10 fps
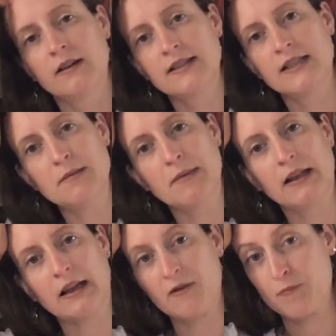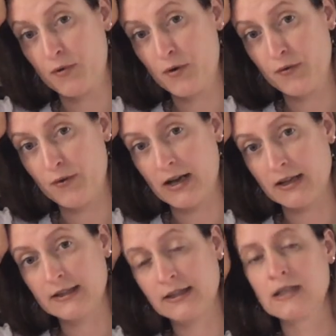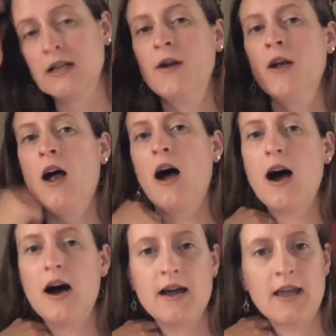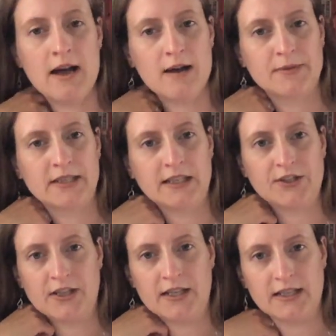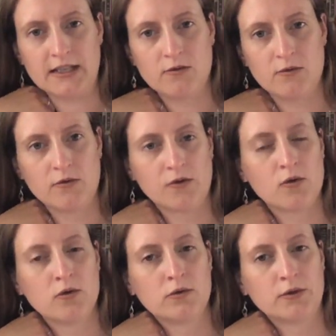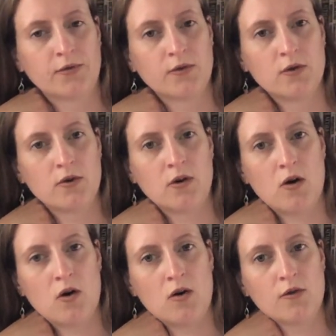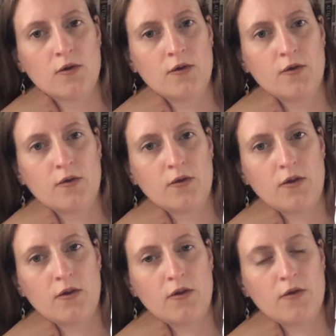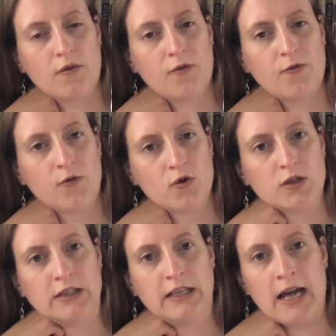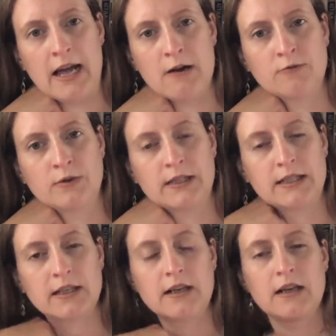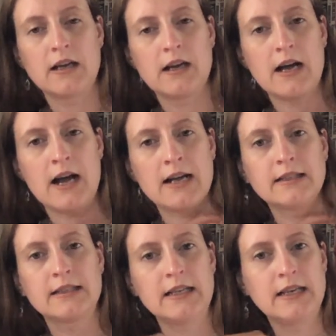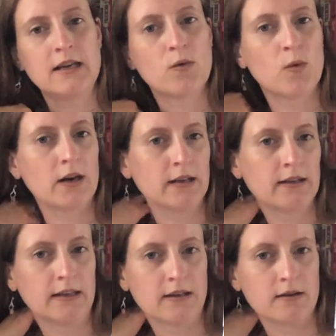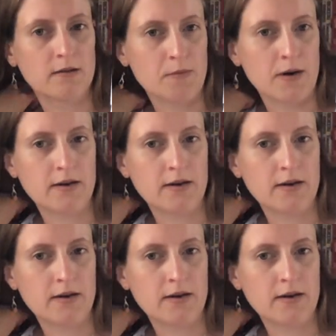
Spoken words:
seeming lack of progress. I am stitching this in all the called for on 40 count antique white linen by